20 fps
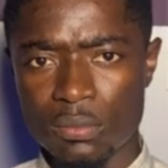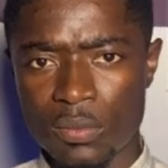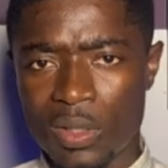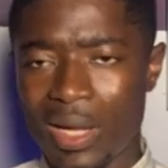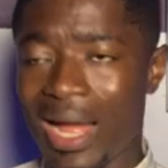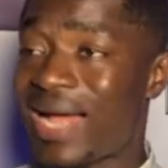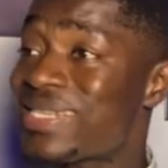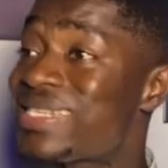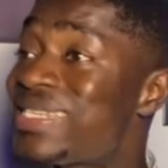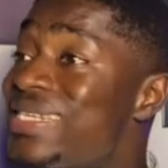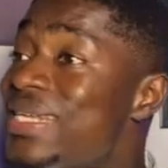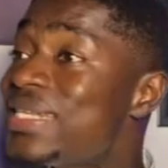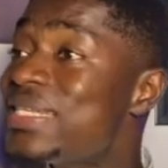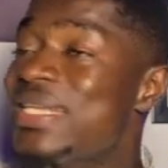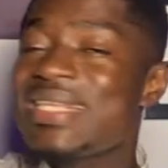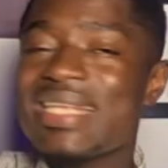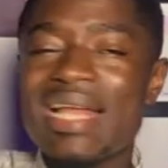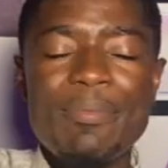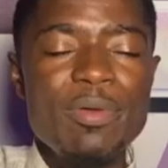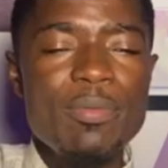Aziz
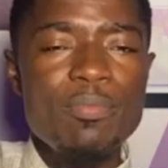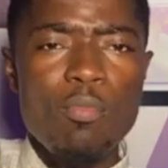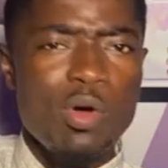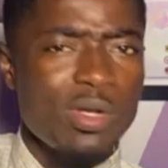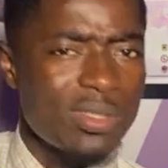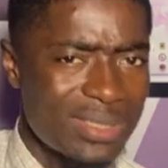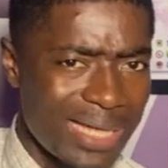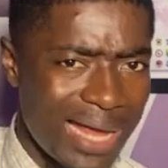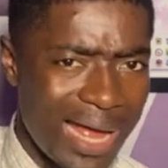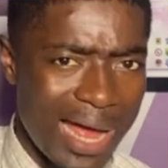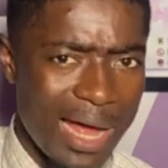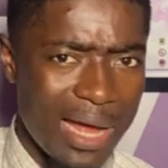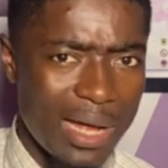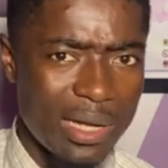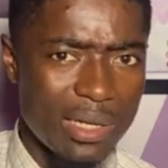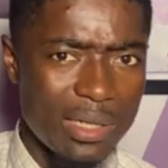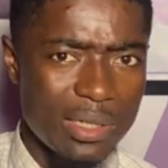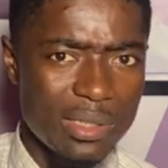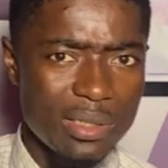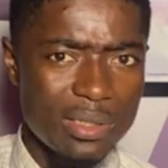in Yabi Mosa.
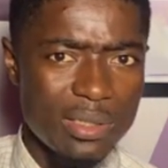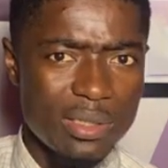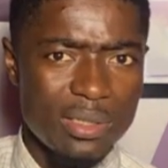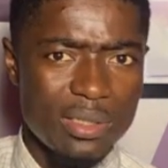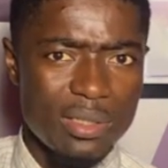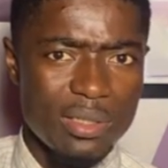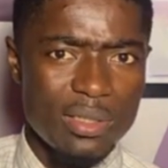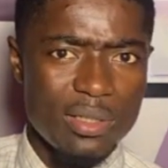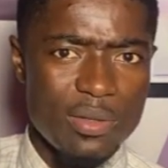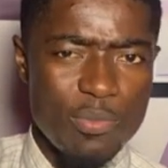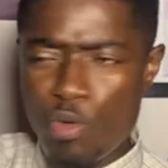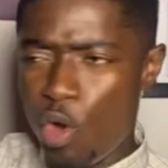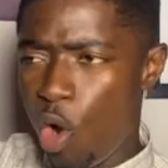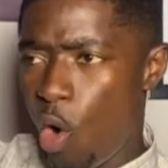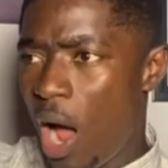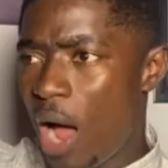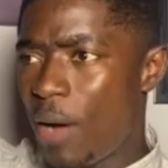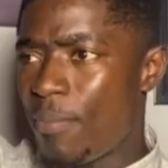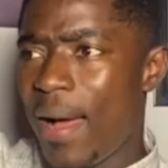We all have